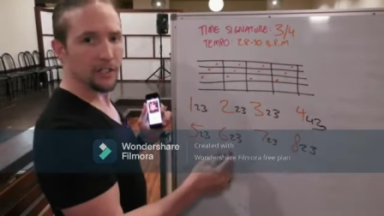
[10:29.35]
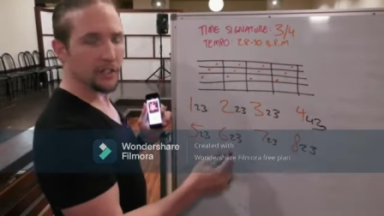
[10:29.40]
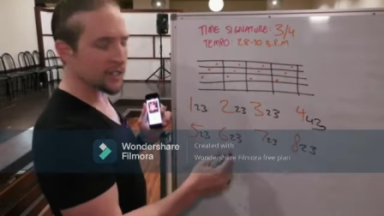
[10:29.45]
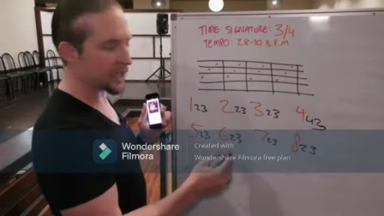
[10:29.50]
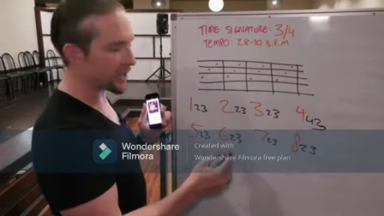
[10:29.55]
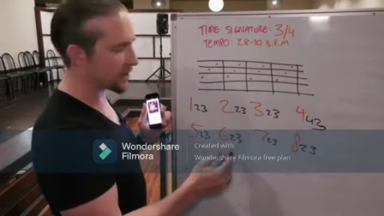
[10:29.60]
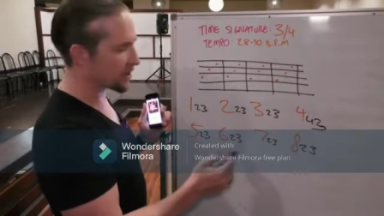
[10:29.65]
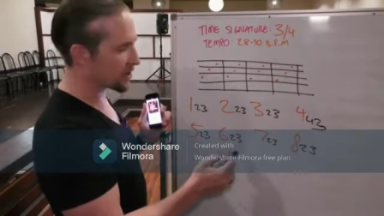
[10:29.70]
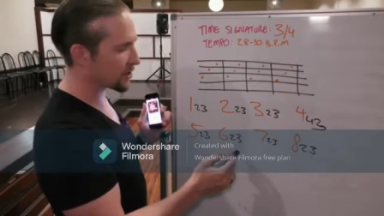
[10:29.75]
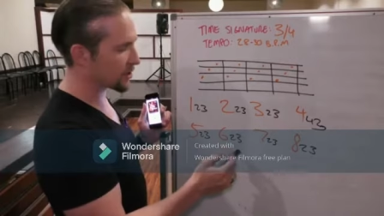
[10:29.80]

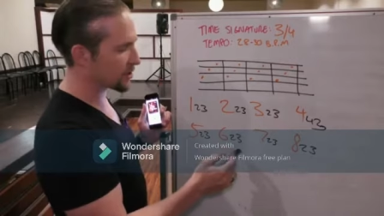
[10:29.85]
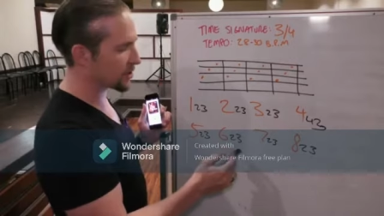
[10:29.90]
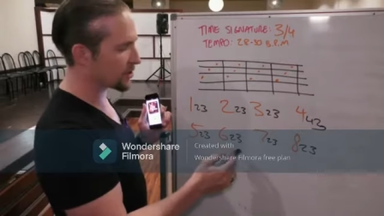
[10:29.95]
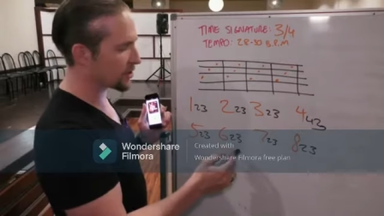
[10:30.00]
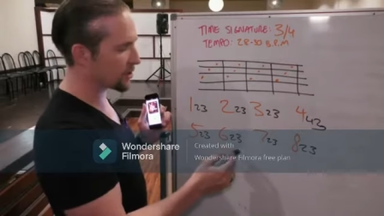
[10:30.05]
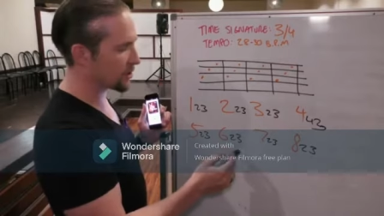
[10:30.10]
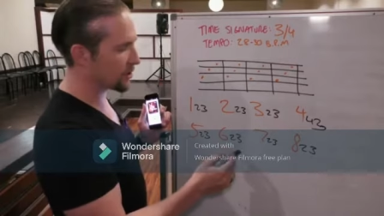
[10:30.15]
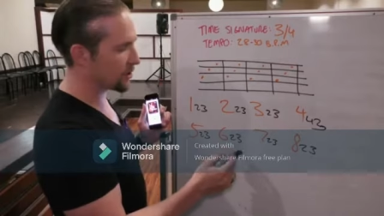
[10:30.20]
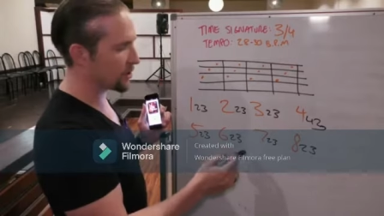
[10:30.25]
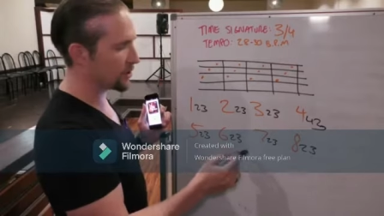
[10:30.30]

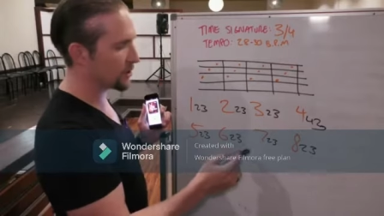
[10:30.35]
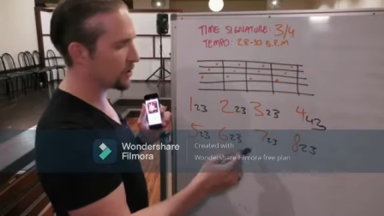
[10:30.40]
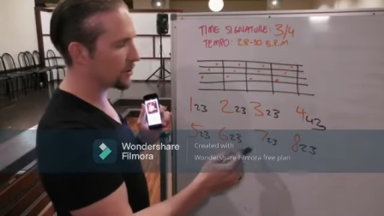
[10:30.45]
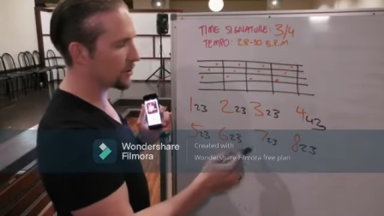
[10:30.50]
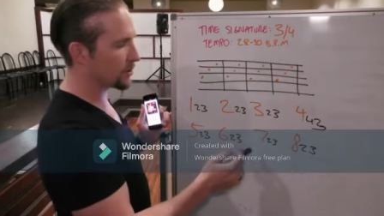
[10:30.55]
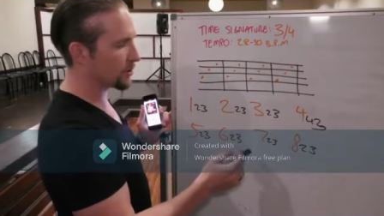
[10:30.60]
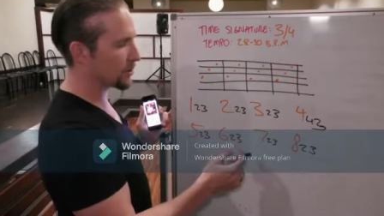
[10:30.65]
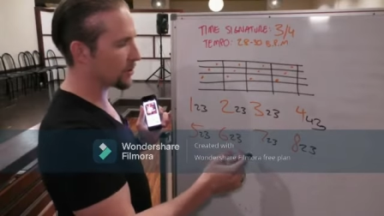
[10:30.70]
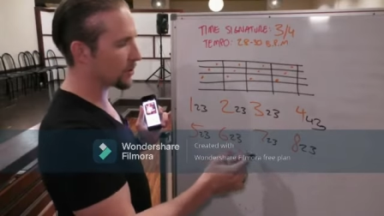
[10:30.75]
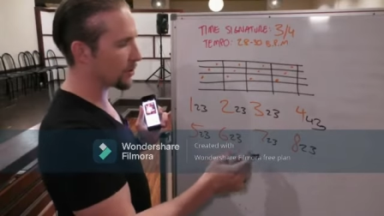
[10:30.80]
6,
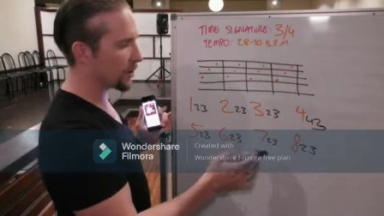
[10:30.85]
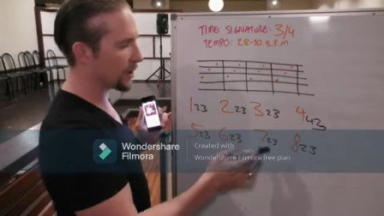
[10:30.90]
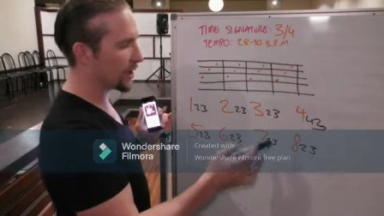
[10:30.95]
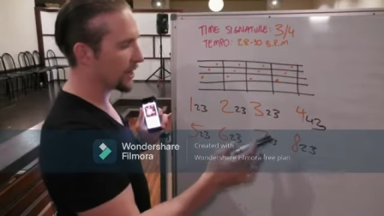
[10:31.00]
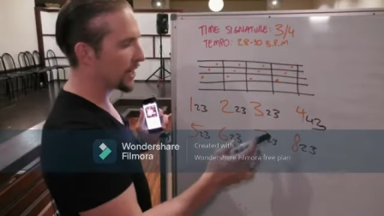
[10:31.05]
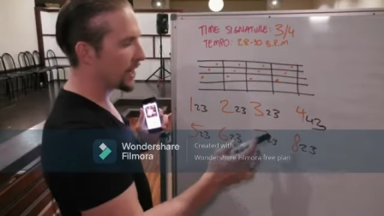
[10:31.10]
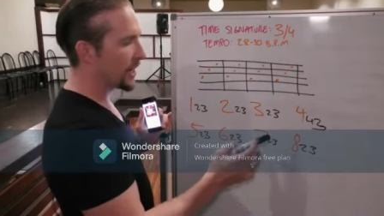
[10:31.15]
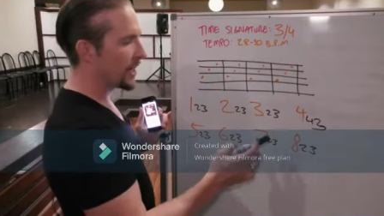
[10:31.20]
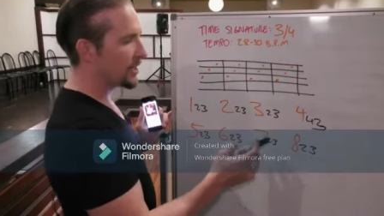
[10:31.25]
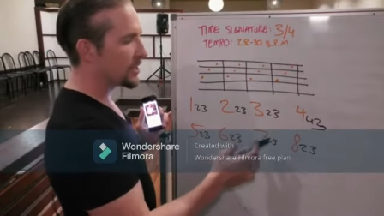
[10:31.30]
2,
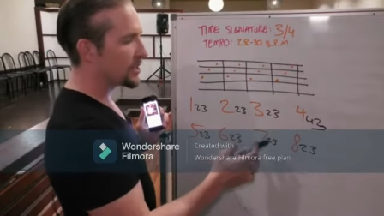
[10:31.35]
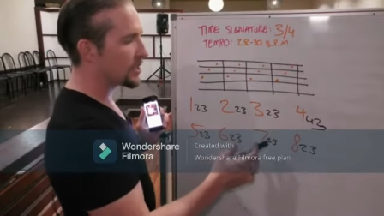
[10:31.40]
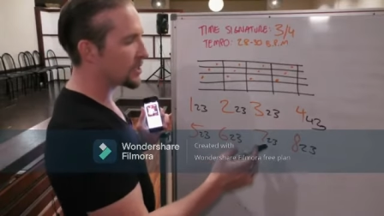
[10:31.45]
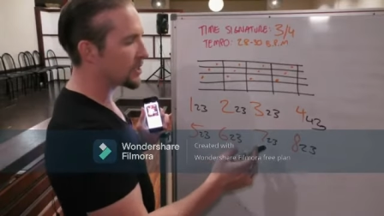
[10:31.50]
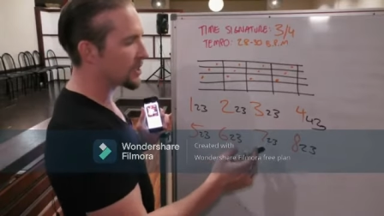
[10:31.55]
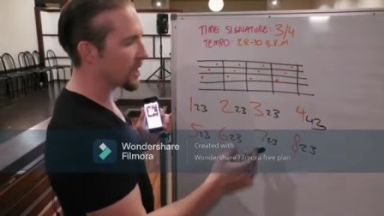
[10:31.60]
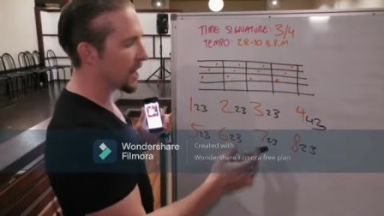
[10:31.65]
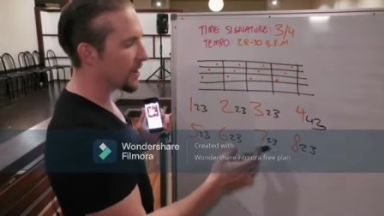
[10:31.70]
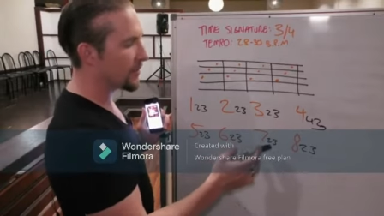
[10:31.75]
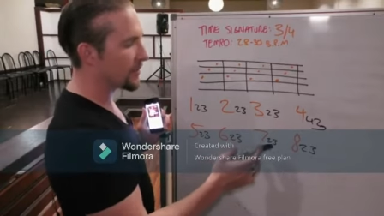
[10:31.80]
3.
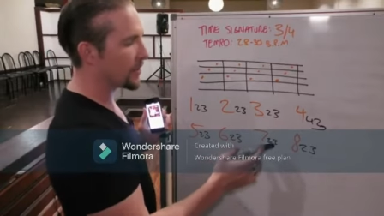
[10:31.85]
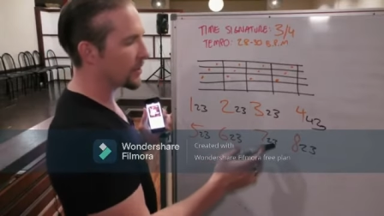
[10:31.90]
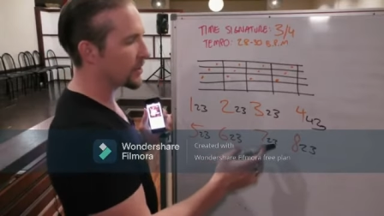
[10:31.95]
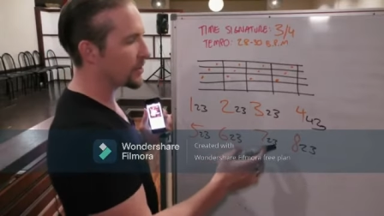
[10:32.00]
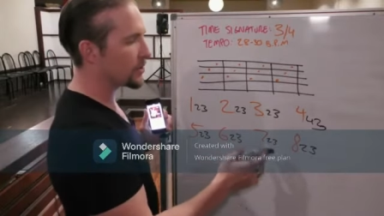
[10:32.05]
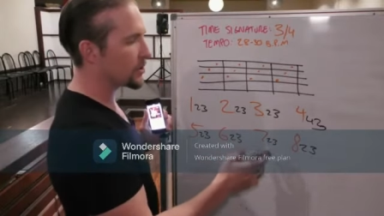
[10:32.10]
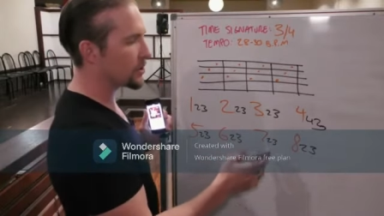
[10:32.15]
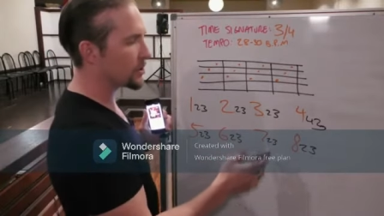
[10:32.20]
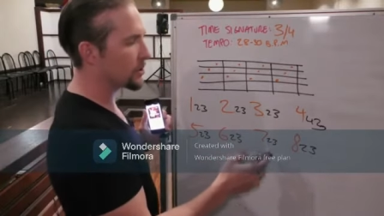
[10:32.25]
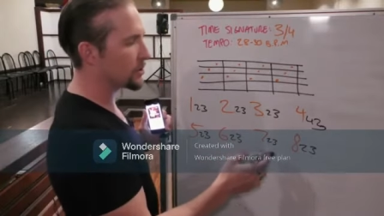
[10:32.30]

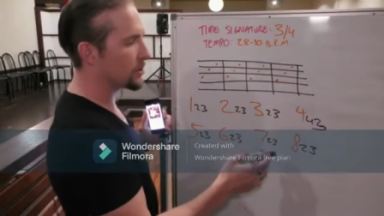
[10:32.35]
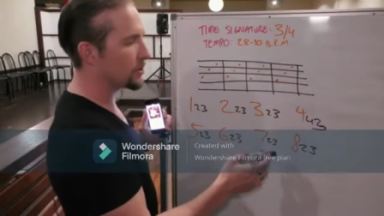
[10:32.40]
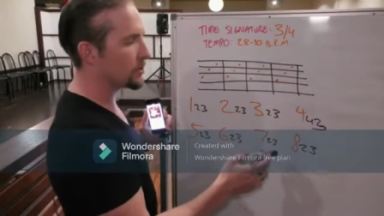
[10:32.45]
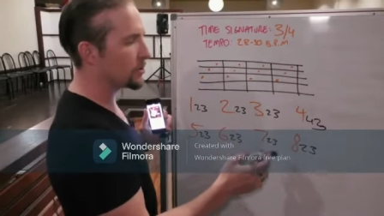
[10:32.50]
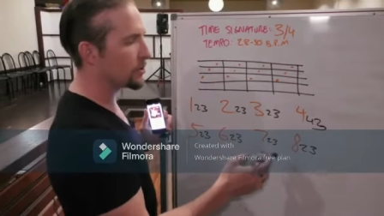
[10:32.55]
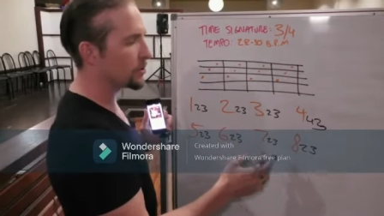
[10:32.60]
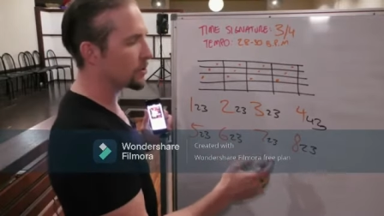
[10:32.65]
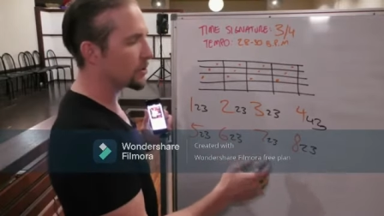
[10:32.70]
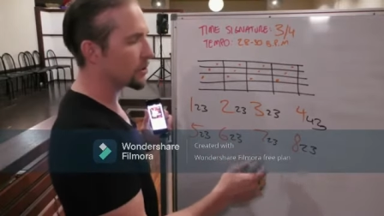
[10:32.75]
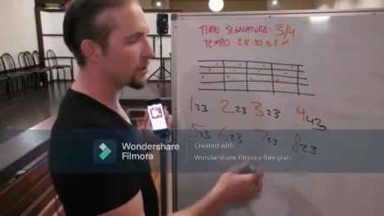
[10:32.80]
7,
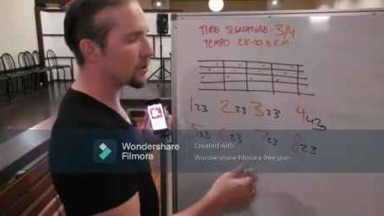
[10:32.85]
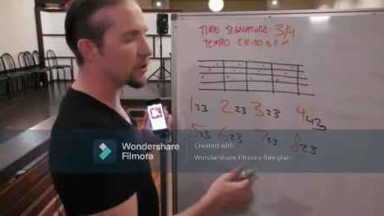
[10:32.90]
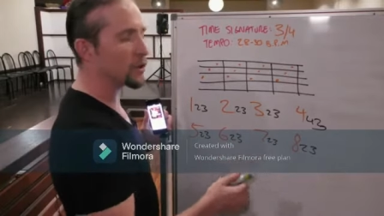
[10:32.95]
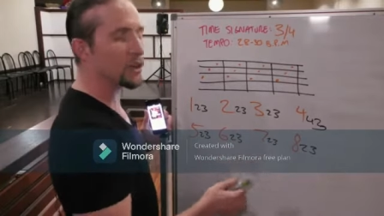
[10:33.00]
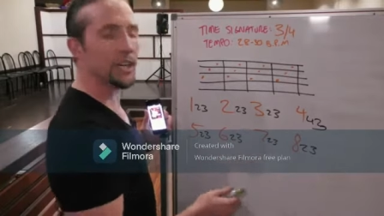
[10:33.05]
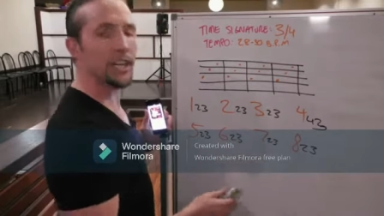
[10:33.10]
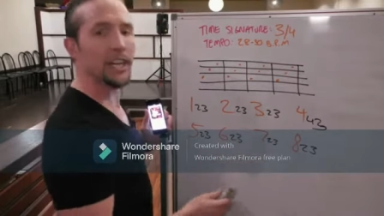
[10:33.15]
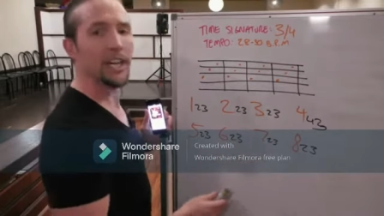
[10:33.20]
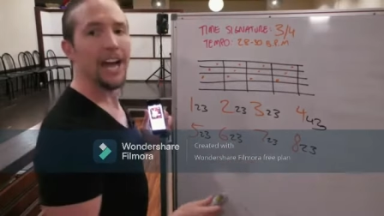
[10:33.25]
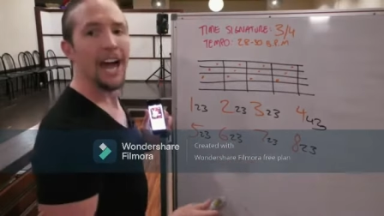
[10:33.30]
2,
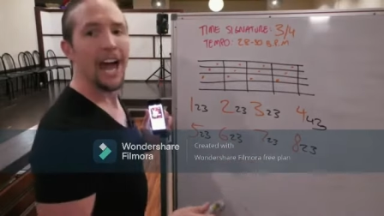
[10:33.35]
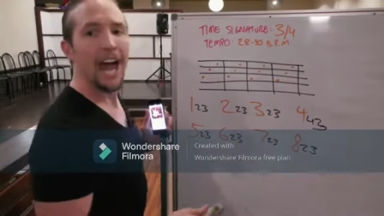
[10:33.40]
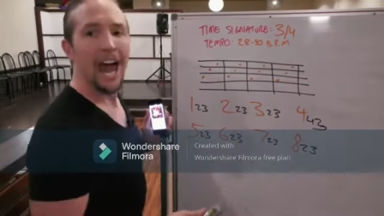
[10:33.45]
3.